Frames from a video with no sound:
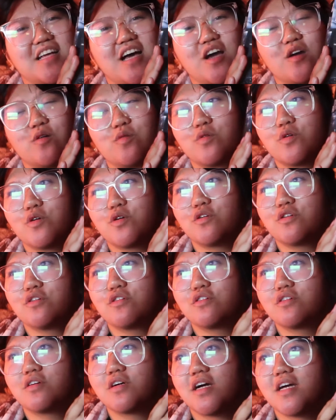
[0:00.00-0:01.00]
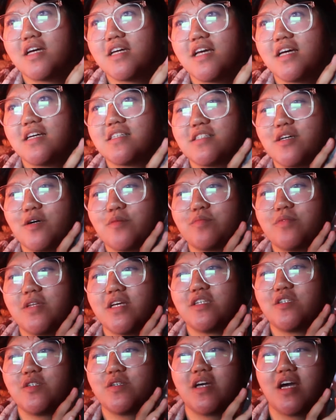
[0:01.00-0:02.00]
I will, I guess, update
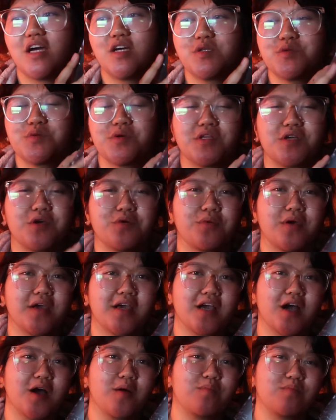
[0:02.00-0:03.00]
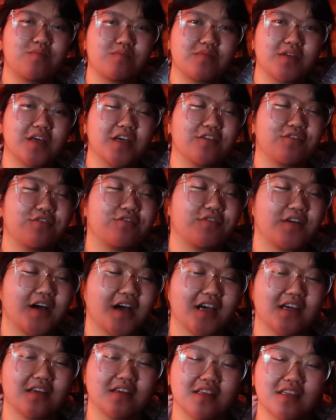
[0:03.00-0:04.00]
you guys when I wake up, if
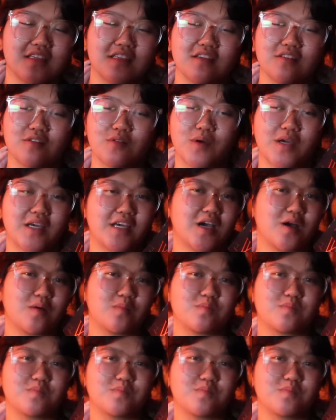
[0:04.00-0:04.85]
I wake up.